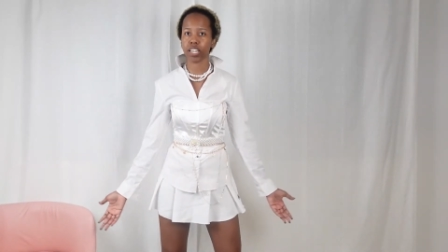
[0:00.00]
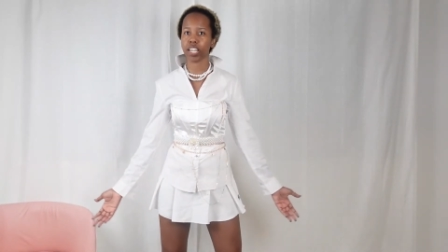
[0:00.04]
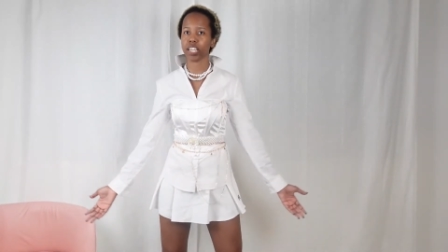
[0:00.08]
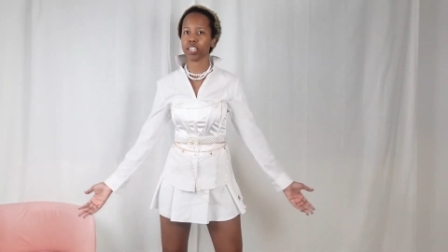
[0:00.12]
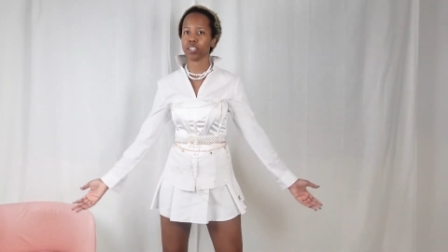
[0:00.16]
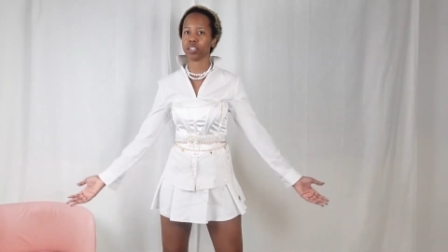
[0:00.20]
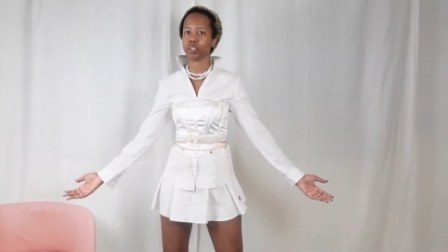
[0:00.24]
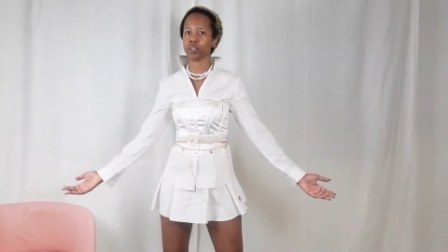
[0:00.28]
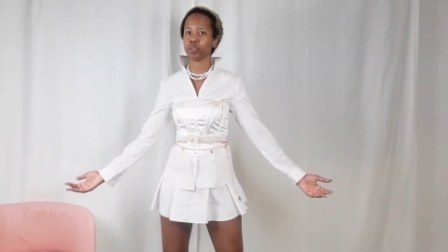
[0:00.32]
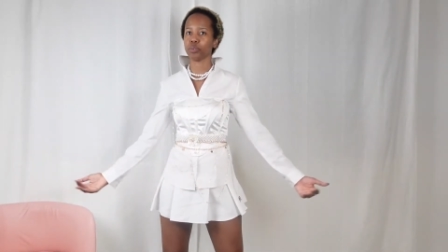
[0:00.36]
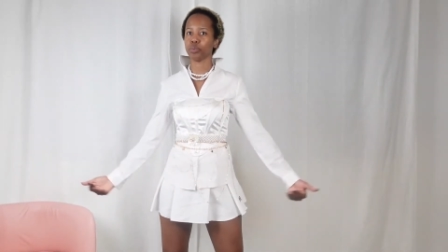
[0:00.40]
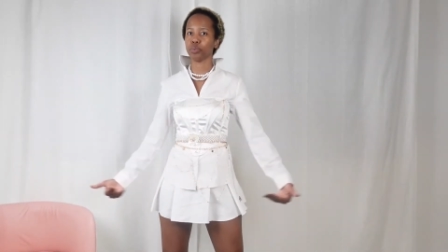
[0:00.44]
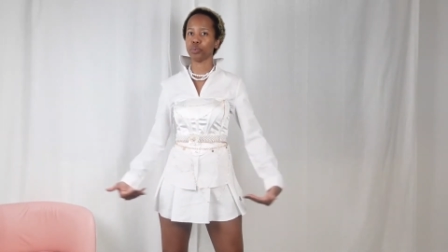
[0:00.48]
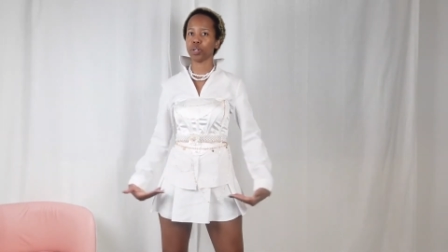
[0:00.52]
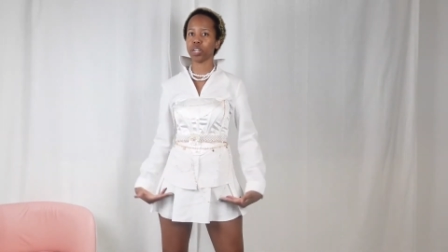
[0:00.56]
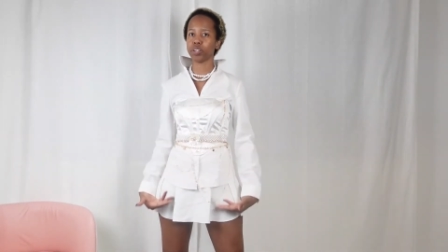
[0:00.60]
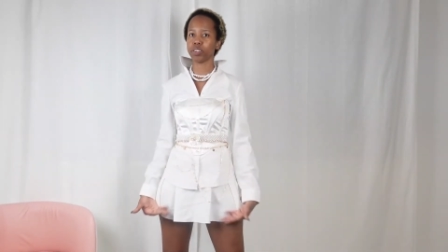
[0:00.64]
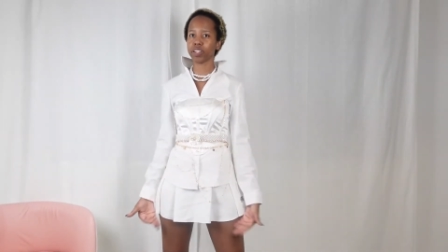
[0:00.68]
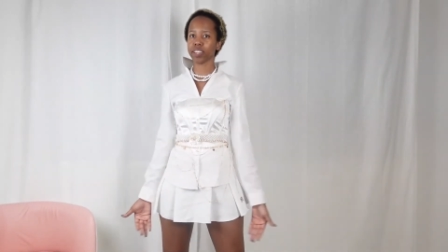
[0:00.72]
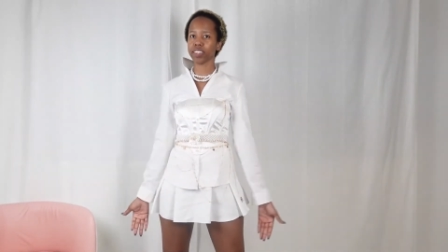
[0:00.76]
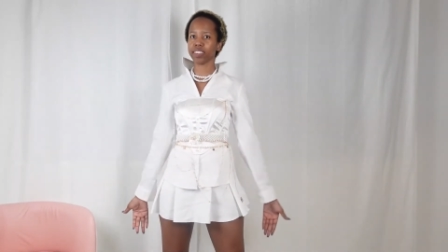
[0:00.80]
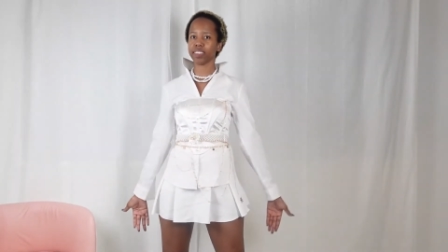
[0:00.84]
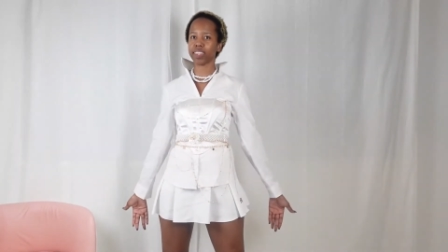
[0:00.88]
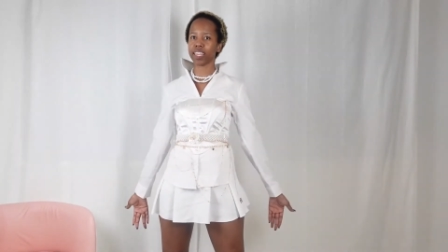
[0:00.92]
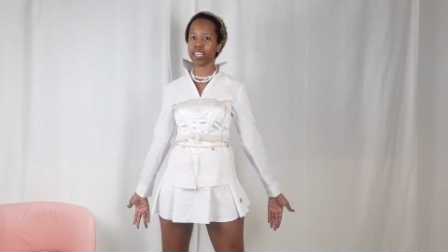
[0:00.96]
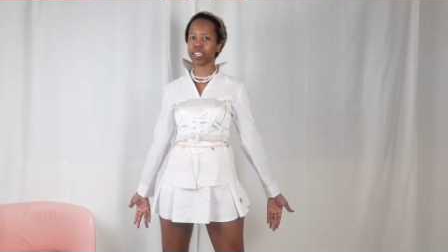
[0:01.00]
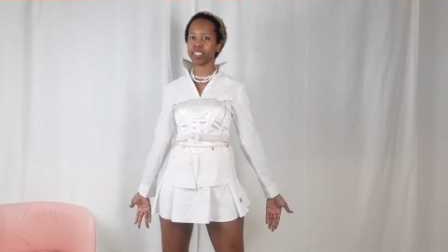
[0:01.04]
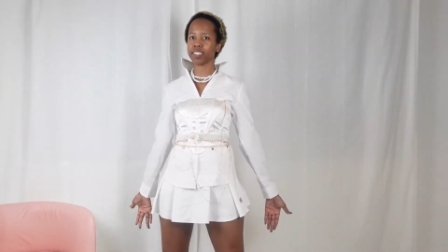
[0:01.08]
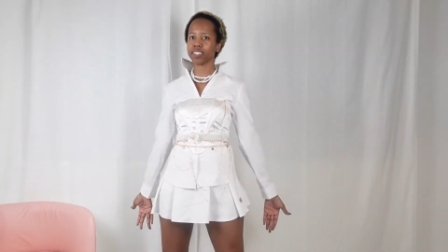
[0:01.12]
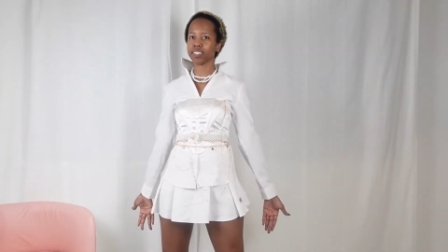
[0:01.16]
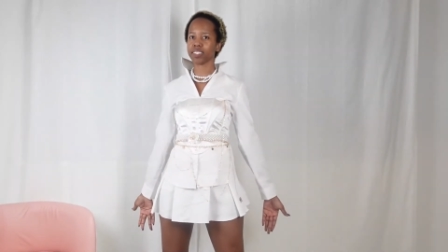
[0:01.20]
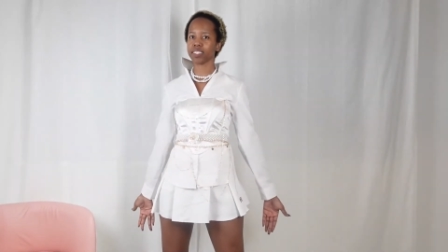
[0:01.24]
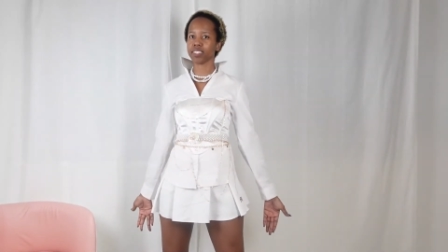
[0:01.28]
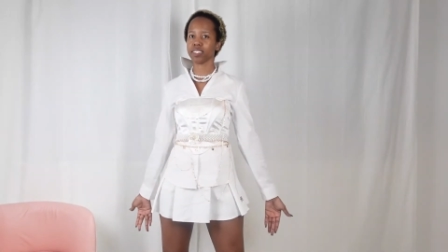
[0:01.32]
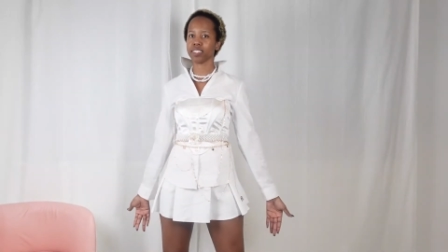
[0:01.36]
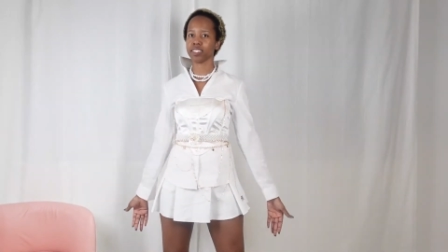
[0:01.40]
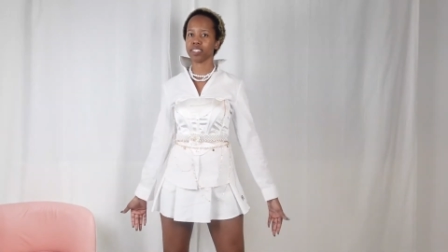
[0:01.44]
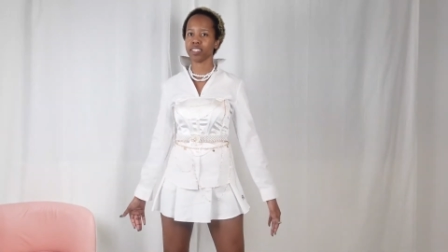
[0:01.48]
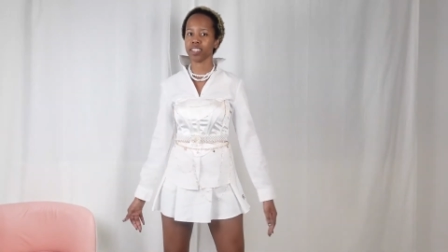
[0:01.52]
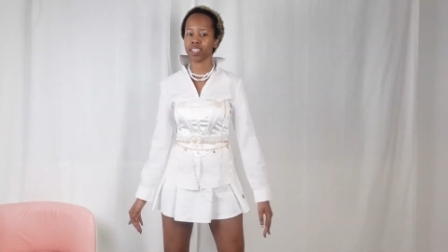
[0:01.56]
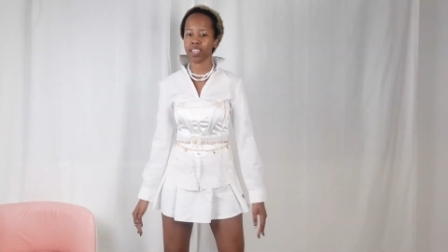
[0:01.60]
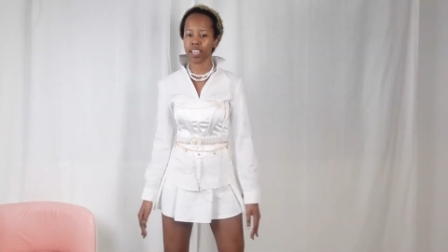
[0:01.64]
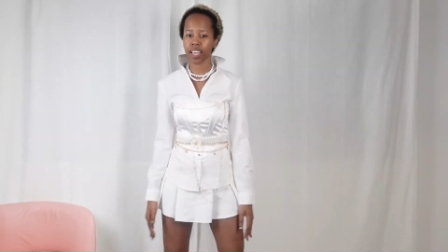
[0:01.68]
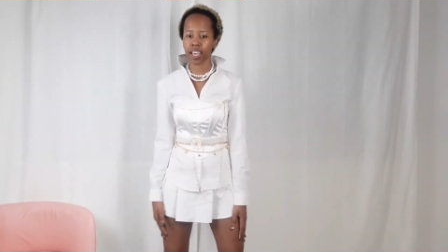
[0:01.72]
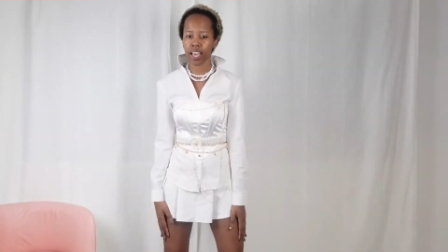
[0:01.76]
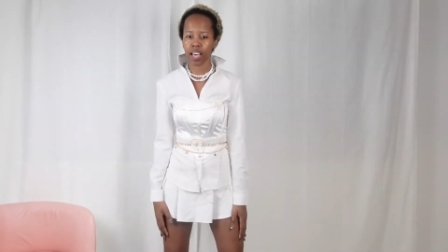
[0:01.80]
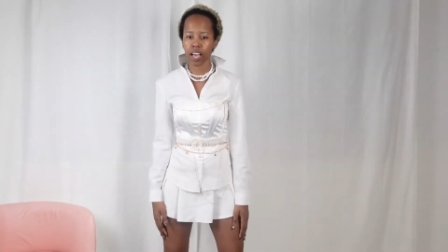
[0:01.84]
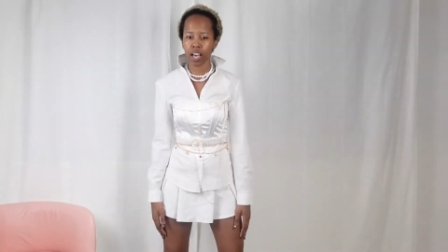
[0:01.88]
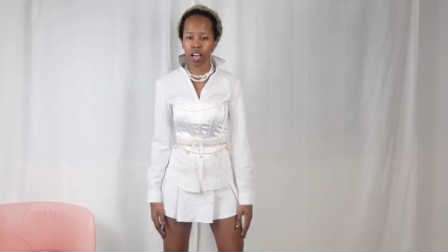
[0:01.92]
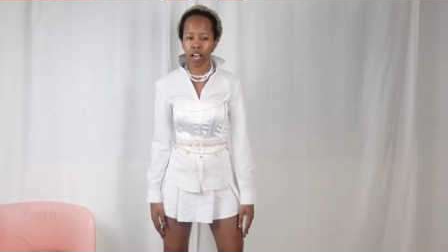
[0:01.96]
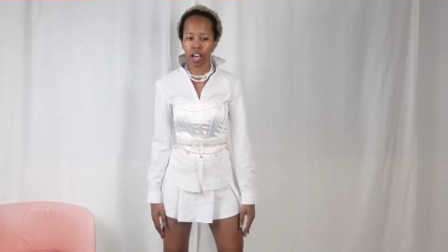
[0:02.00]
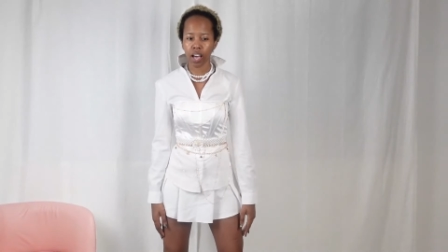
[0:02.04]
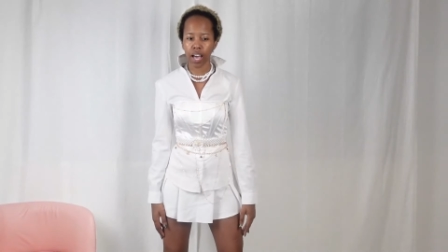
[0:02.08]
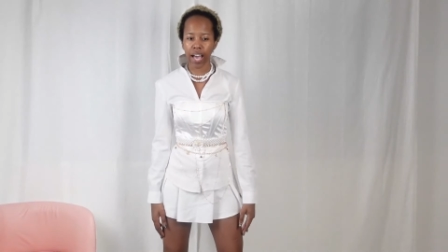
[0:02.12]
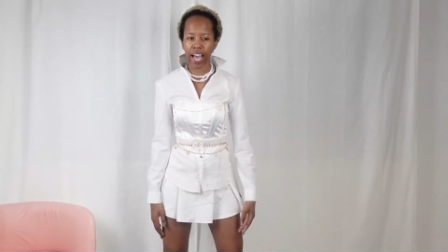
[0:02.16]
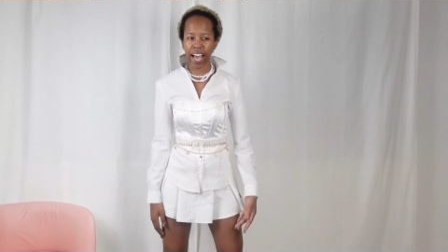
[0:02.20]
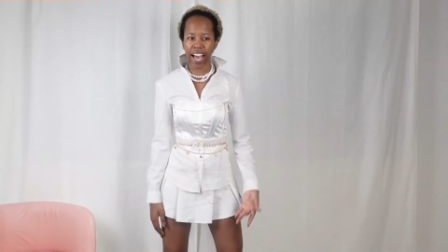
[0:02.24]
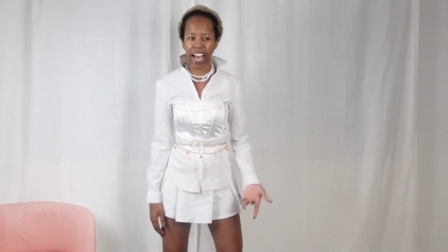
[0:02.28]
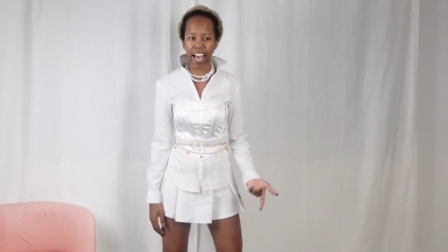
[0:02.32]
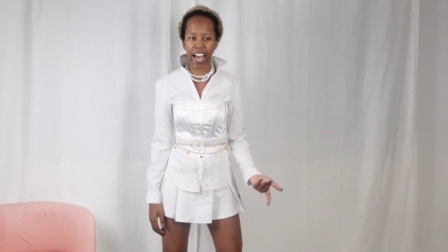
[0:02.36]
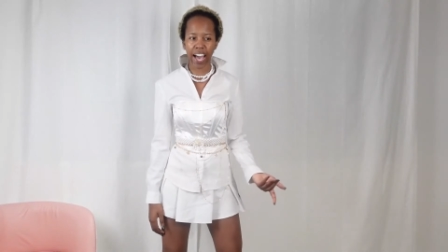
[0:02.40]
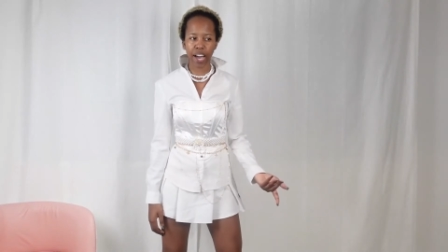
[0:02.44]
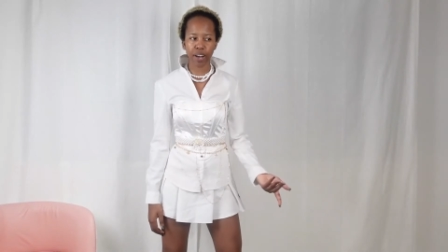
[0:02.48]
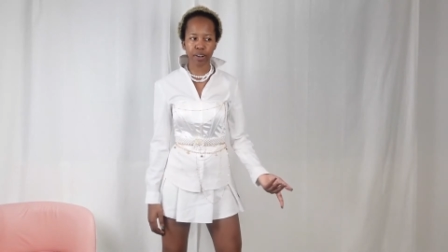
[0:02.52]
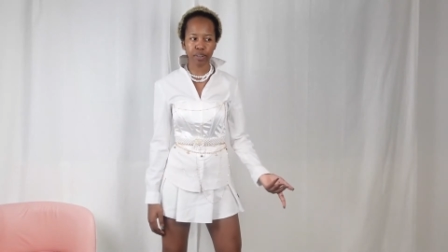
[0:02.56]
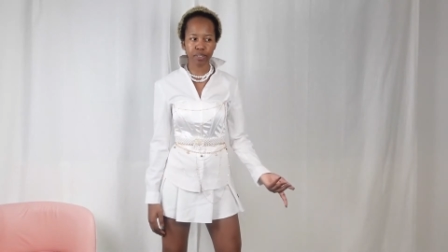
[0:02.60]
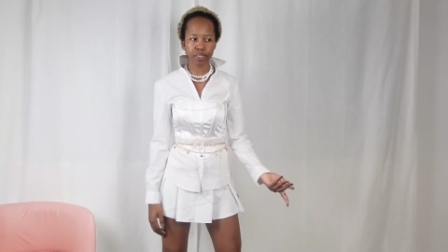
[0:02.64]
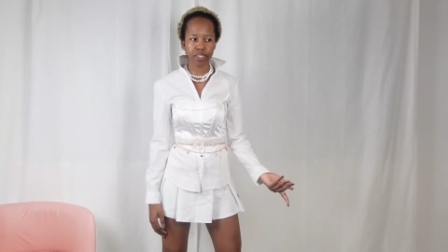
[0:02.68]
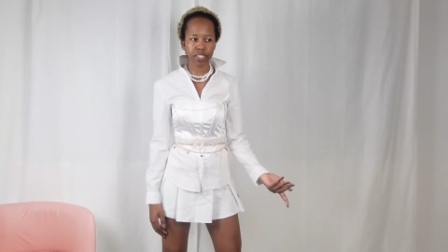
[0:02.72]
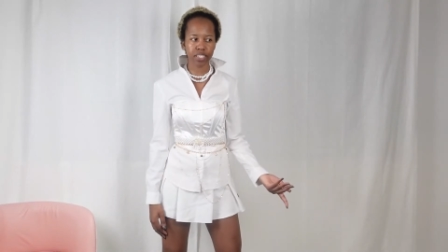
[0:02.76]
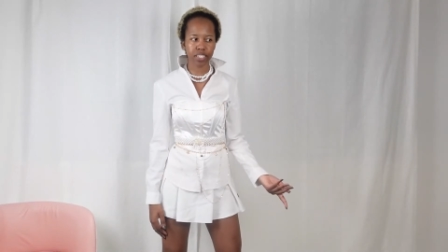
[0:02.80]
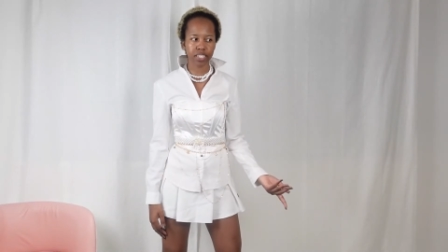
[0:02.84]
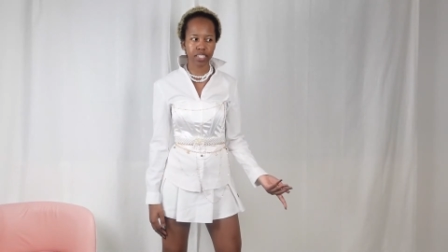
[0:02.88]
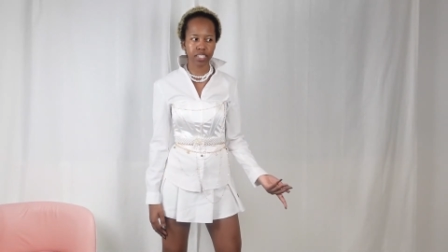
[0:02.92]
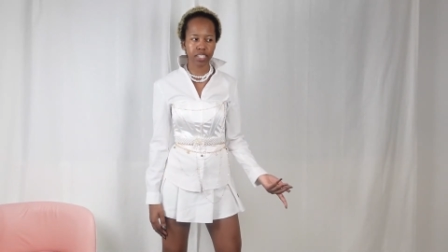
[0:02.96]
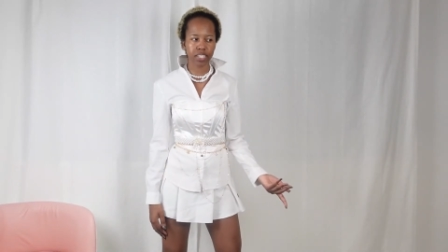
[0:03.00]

Like wearing this out.